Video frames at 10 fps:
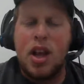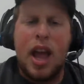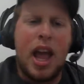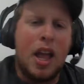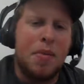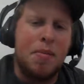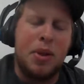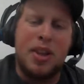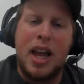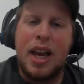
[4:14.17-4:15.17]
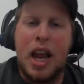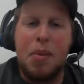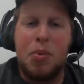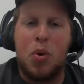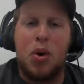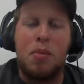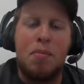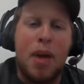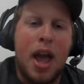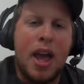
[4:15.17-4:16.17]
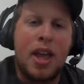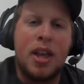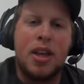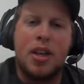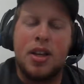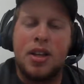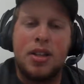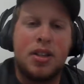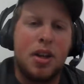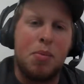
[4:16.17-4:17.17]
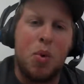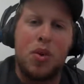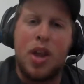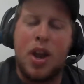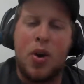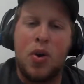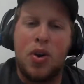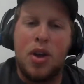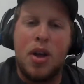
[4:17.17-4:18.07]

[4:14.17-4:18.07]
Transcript: a late April, May, somewhere in there,